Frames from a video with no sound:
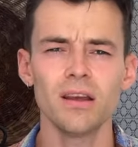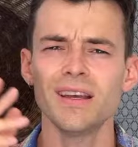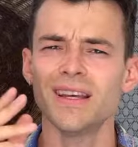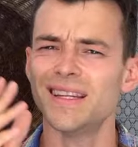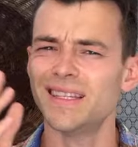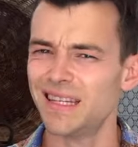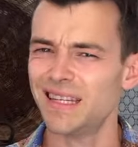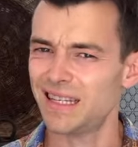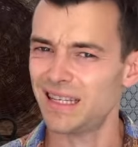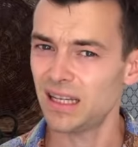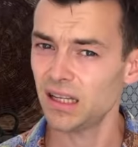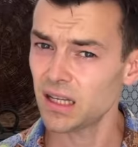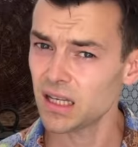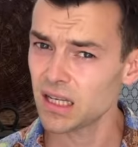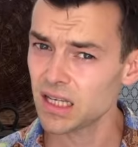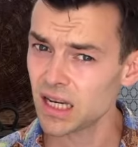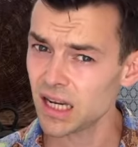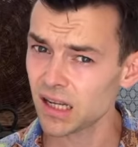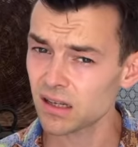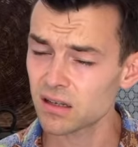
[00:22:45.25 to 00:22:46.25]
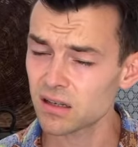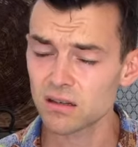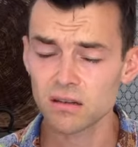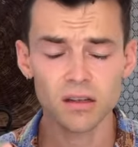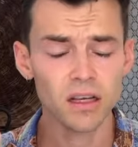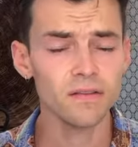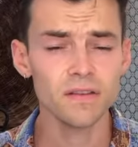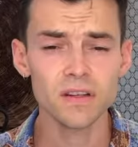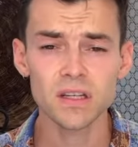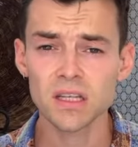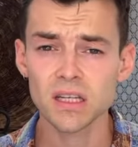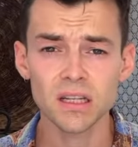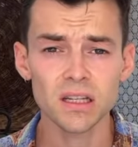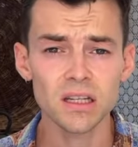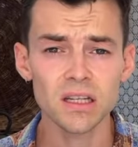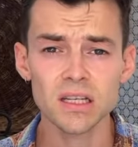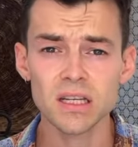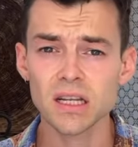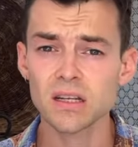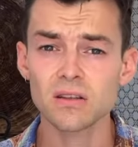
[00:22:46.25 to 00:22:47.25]
Is it still a 6? If it's still
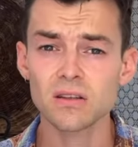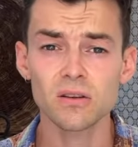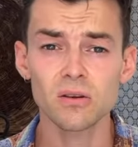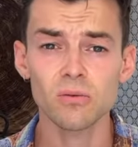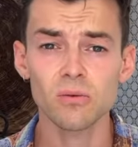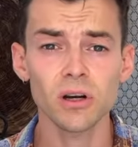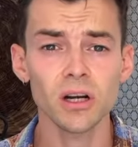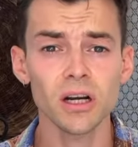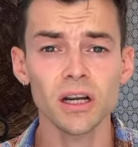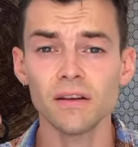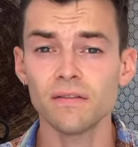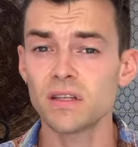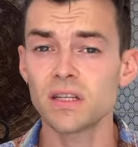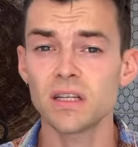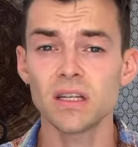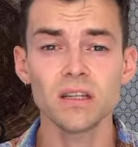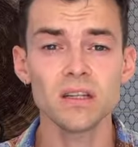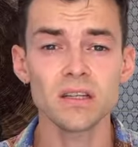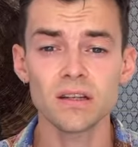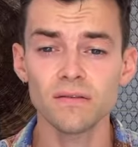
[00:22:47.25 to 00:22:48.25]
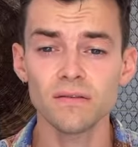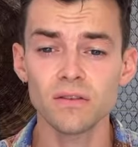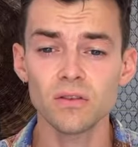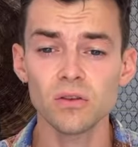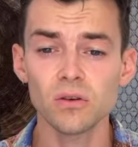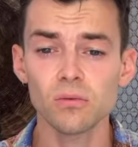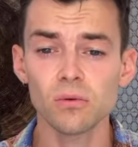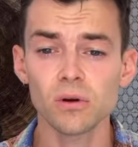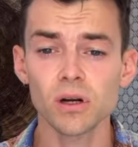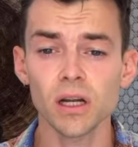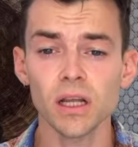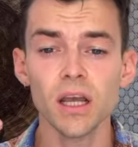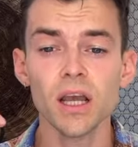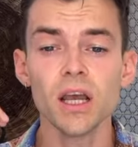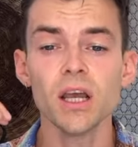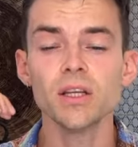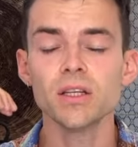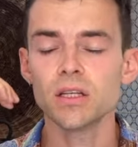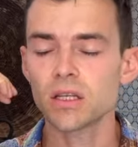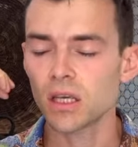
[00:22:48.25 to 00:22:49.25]
a 6, don't worry. If it's still a 7, don't worry.
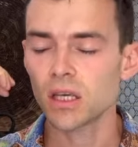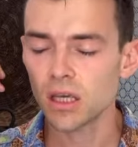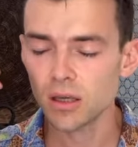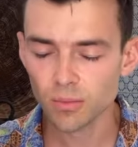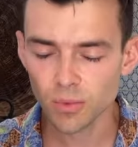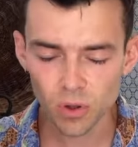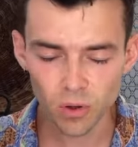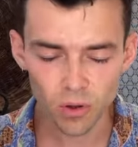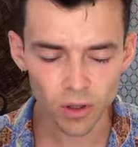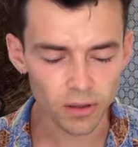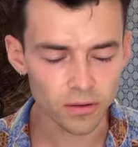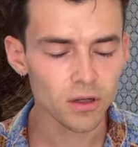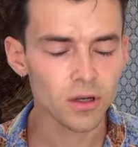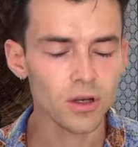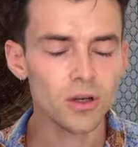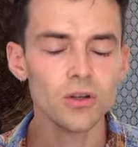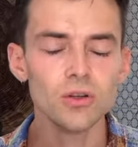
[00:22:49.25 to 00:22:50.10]
Just keep going.